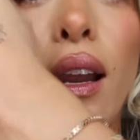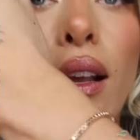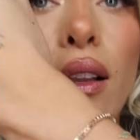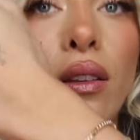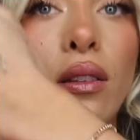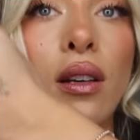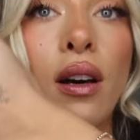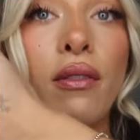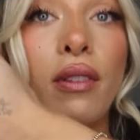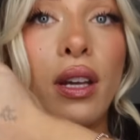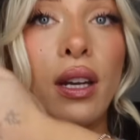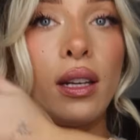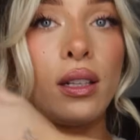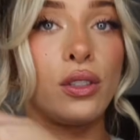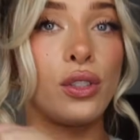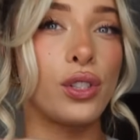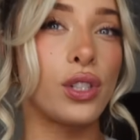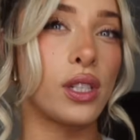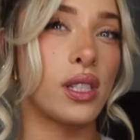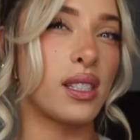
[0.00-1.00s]
I love it.
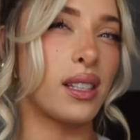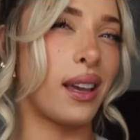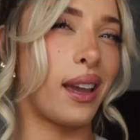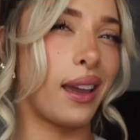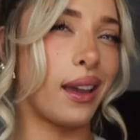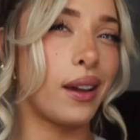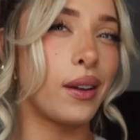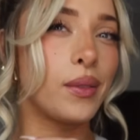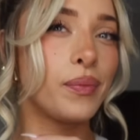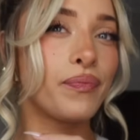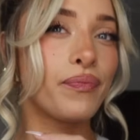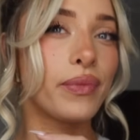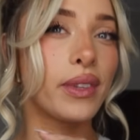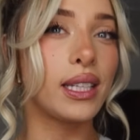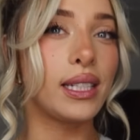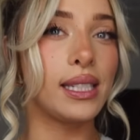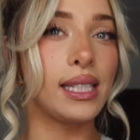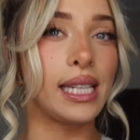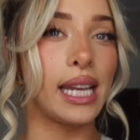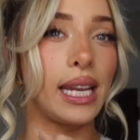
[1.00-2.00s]
It's just like
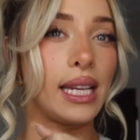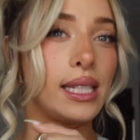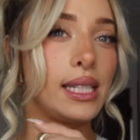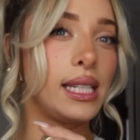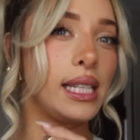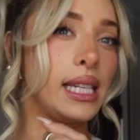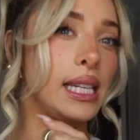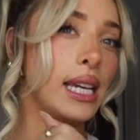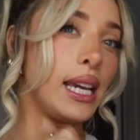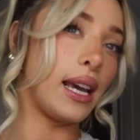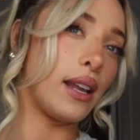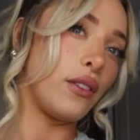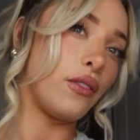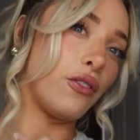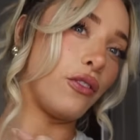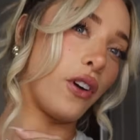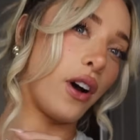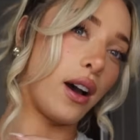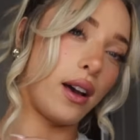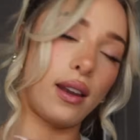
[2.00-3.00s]
dainty and
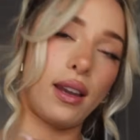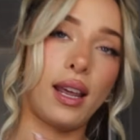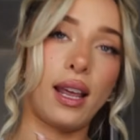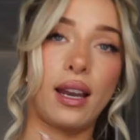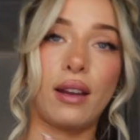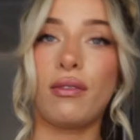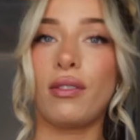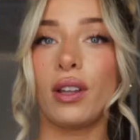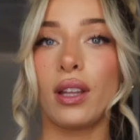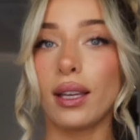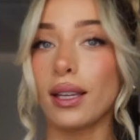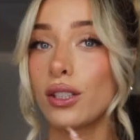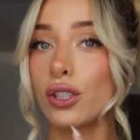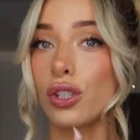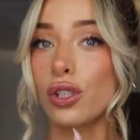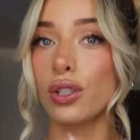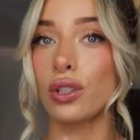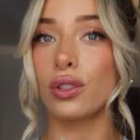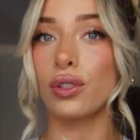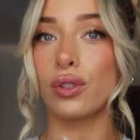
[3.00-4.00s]
fun and I feel like it
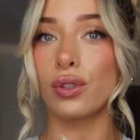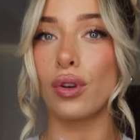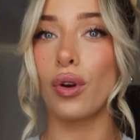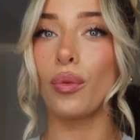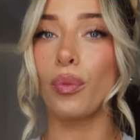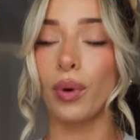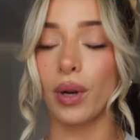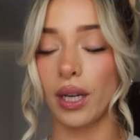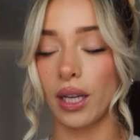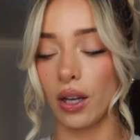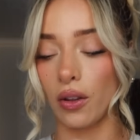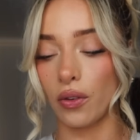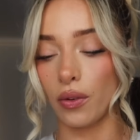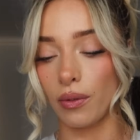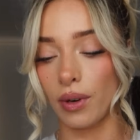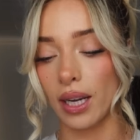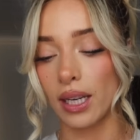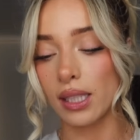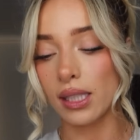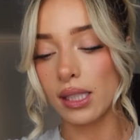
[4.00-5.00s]
just looks so pretty on the
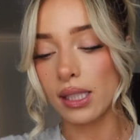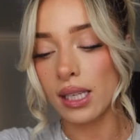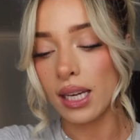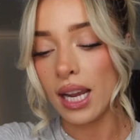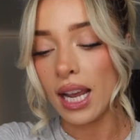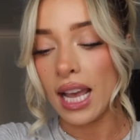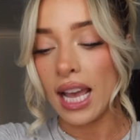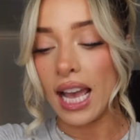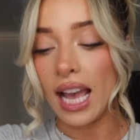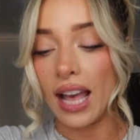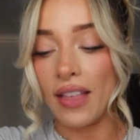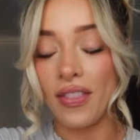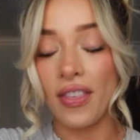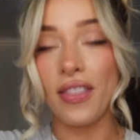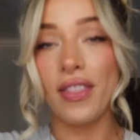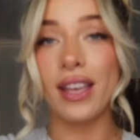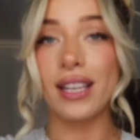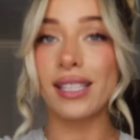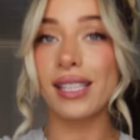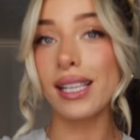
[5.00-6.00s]
wrist. And
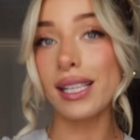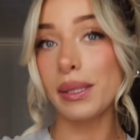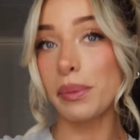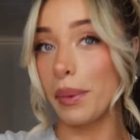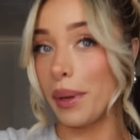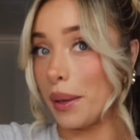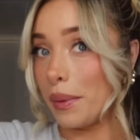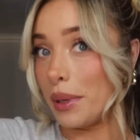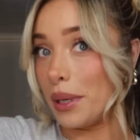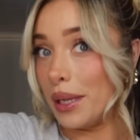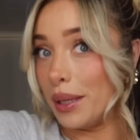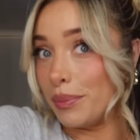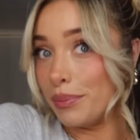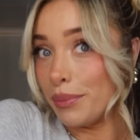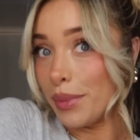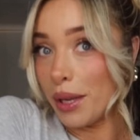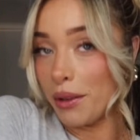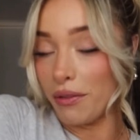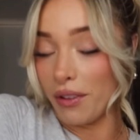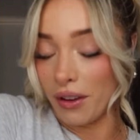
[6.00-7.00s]
then this is maybe
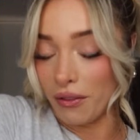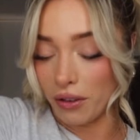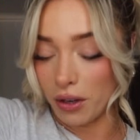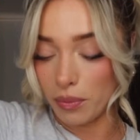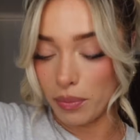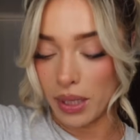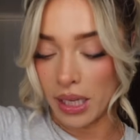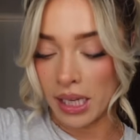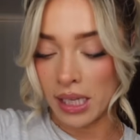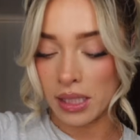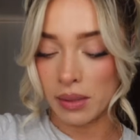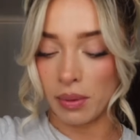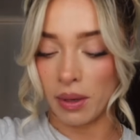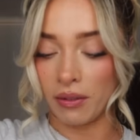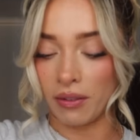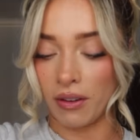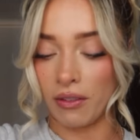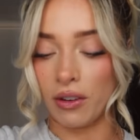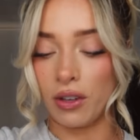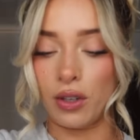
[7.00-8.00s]
my favorite piece, my
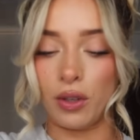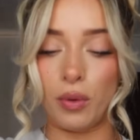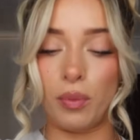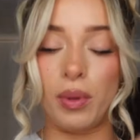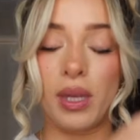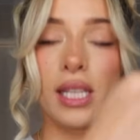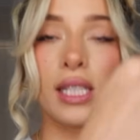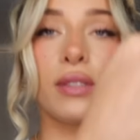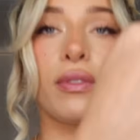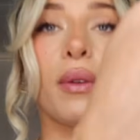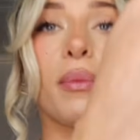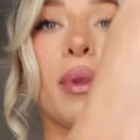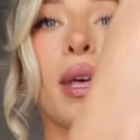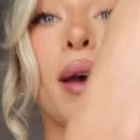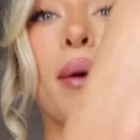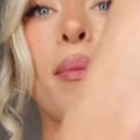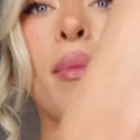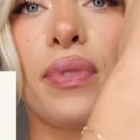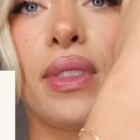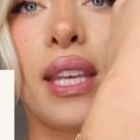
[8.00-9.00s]
favorite new piece from
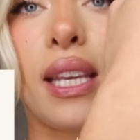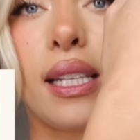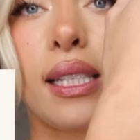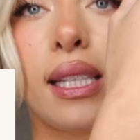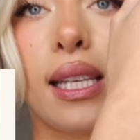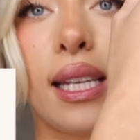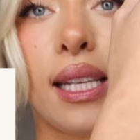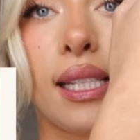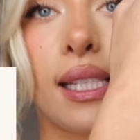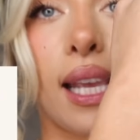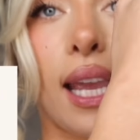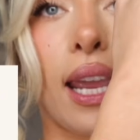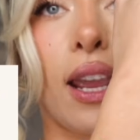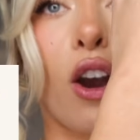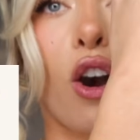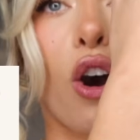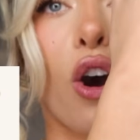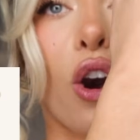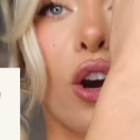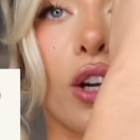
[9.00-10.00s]
them. This is a
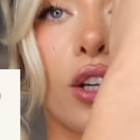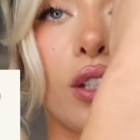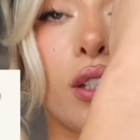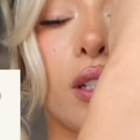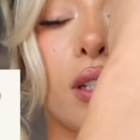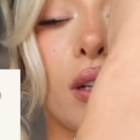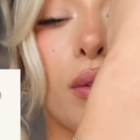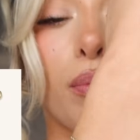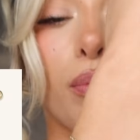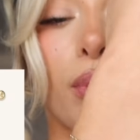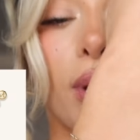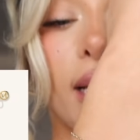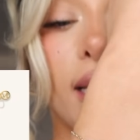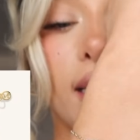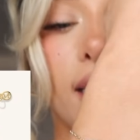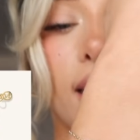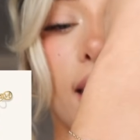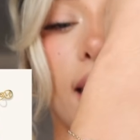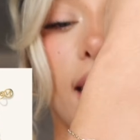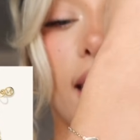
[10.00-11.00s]
heart
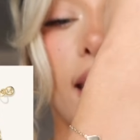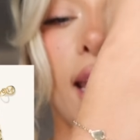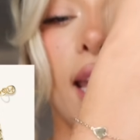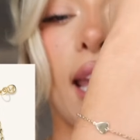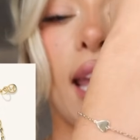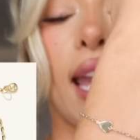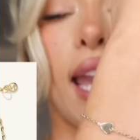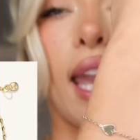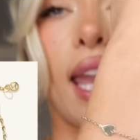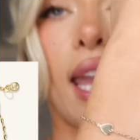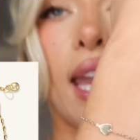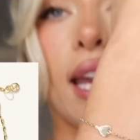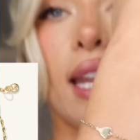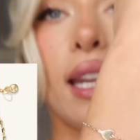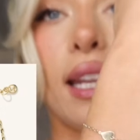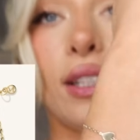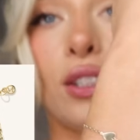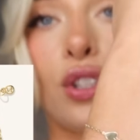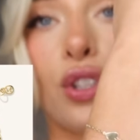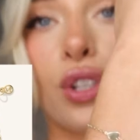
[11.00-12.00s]
bracelet and
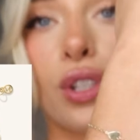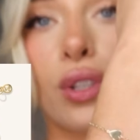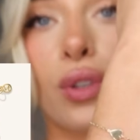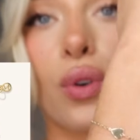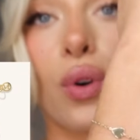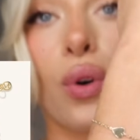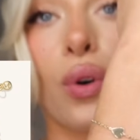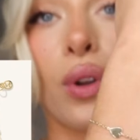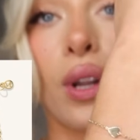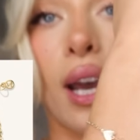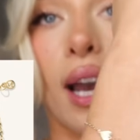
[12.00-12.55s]
it's just gold.